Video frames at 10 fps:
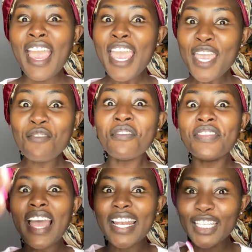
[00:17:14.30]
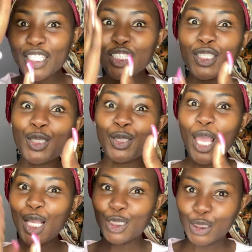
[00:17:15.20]
even that little
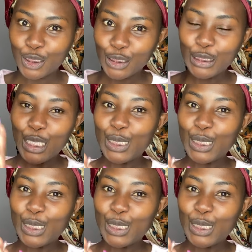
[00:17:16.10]
section that